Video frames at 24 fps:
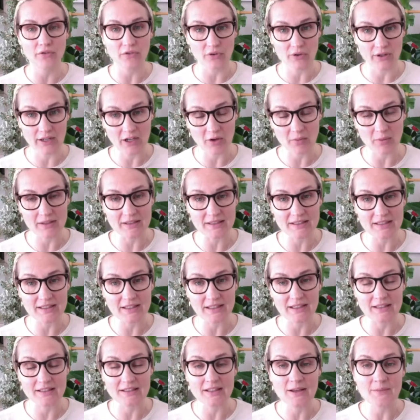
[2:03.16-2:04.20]

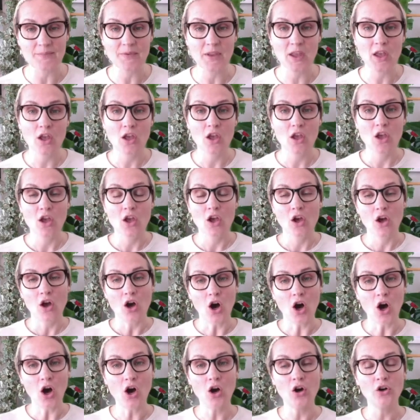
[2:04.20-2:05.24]
frequencies.
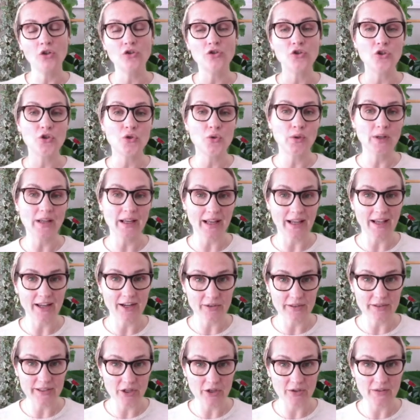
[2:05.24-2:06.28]
How do you
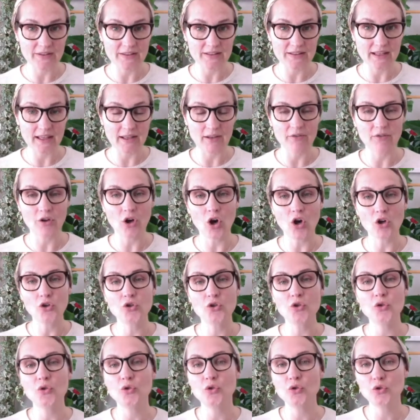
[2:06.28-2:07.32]
carry yourself? How do
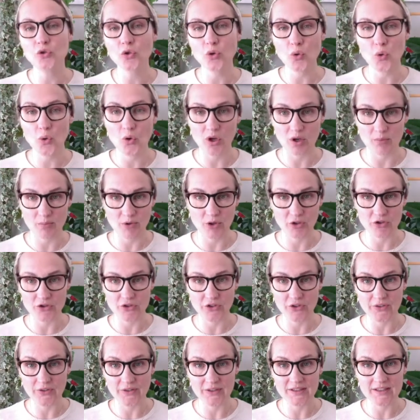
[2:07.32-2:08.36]
you talk about
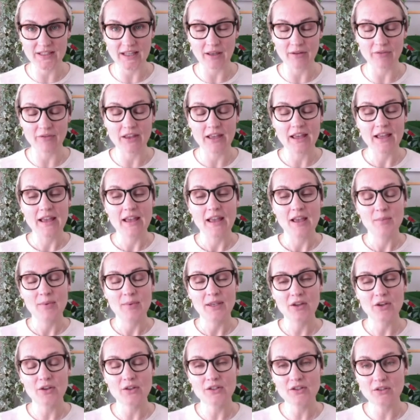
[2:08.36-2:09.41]
yourself?
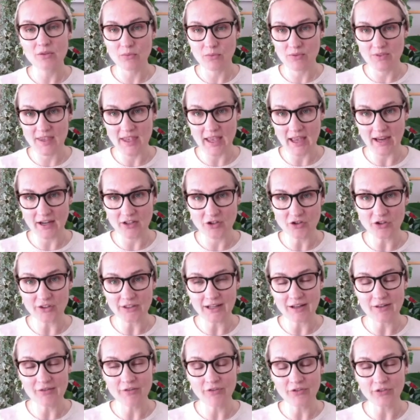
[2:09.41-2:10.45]
Because with the
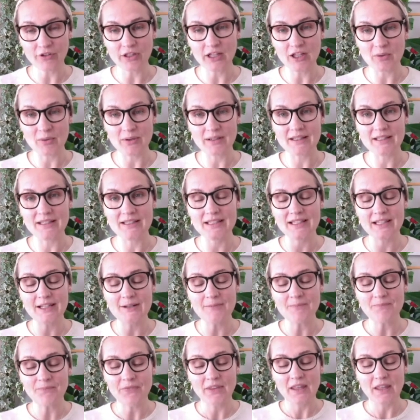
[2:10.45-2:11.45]
Arcturian frequency,